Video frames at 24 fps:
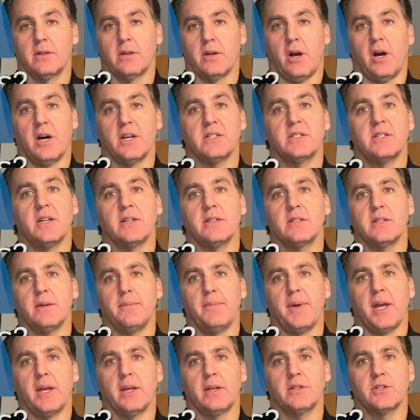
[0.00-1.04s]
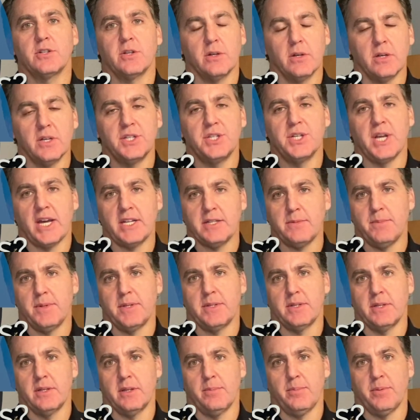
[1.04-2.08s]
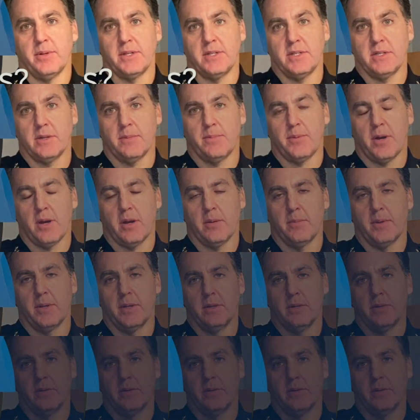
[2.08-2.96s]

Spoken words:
caused us to make certain adjustments in the police department.